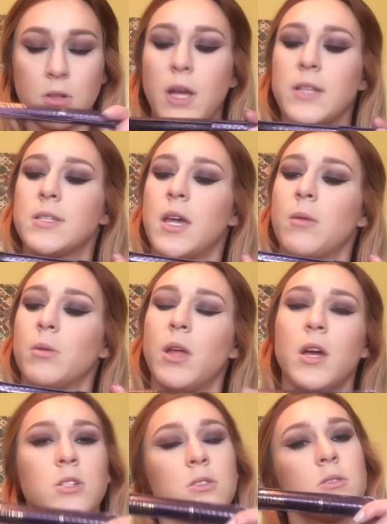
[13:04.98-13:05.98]
or Lights Camera
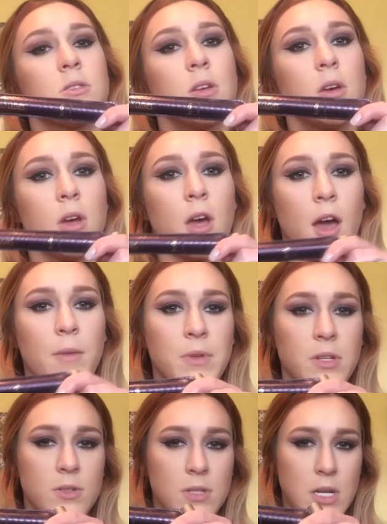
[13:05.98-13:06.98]
lashes. I've
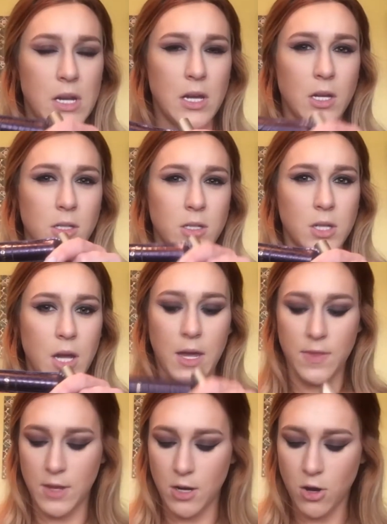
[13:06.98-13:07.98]
been using it,
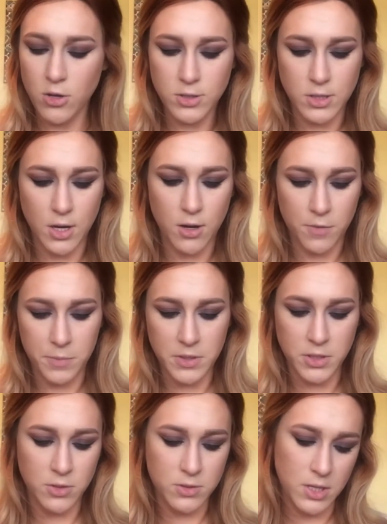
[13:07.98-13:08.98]
and then also I've
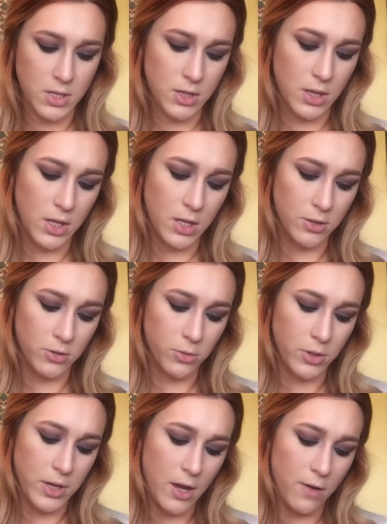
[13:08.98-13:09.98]
been using the
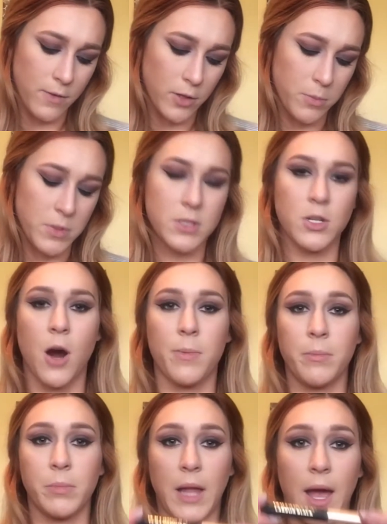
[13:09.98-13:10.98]
Loreal Voluminous
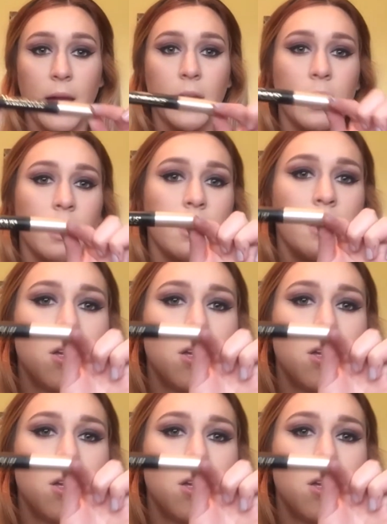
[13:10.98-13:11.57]
Carbon Black.